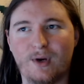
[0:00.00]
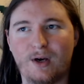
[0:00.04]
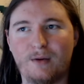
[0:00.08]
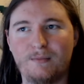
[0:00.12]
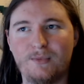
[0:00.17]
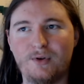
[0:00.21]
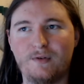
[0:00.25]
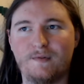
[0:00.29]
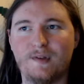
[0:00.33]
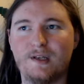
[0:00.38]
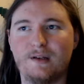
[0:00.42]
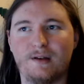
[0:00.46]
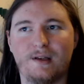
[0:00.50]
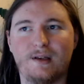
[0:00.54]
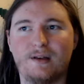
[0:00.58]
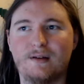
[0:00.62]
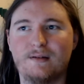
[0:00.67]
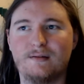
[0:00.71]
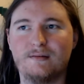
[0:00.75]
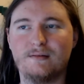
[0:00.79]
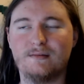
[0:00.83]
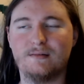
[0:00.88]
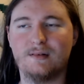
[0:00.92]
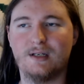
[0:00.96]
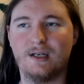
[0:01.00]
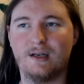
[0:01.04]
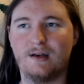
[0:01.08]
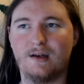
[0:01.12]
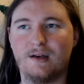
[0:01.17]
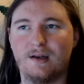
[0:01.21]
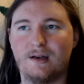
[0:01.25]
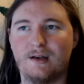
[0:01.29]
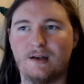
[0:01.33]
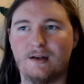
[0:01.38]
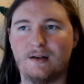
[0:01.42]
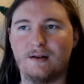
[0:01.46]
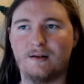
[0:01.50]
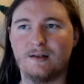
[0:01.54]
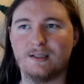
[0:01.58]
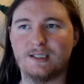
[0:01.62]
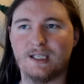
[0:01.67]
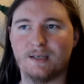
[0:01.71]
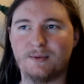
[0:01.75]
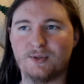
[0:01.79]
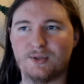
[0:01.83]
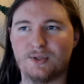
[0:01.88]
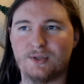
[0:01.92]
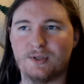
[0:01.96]
moving in
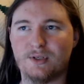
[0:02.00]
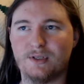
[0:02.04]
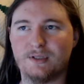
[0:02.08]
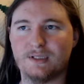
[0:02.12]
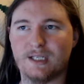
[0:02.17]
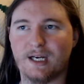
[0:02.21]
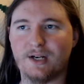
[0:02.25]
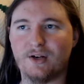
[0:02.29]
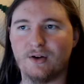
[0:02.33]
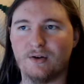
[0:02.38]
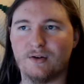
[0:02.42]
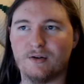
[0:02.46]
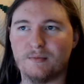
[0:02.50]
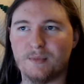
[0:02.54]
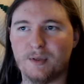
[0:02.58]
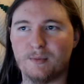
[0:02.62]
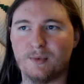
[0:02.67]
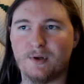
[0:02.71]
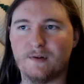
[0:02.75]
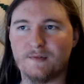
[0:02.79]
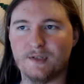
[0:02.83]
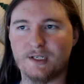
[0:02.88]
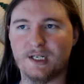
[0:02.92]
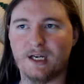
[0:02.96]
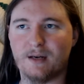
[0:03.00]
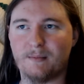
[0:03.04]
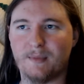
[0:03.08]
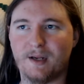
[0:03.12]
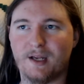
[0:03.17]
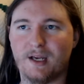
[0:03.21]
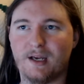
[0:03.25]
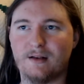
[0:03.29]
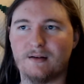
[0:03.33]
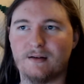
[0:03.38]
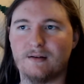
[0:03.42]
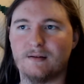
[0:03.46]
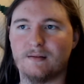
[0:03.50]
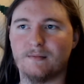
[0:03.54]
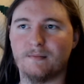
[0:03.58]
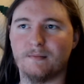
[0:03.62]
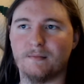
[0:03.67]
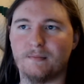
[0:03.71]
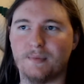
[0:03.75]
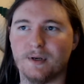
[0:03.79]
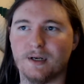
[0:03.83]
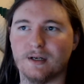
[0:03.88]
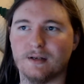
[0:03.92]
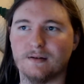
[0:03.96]
Samus Returns. I don't remember off the top of my head,
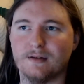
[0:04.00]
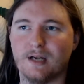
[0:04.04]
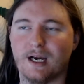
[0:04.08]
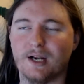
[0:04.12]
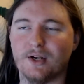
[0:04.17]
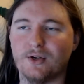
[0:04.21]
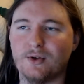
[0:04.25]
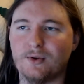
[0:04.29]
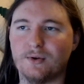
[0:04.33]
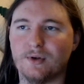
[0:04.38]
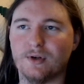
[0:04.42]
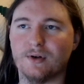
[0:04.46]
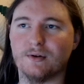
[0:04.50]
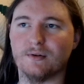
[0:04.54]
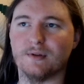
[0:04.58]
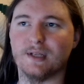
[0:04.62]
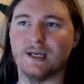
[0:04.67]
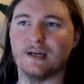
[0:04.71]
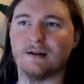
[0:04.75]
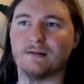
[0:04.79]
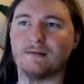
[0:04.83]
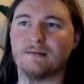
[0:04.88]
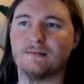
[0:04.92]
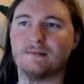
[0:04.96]
but I do know that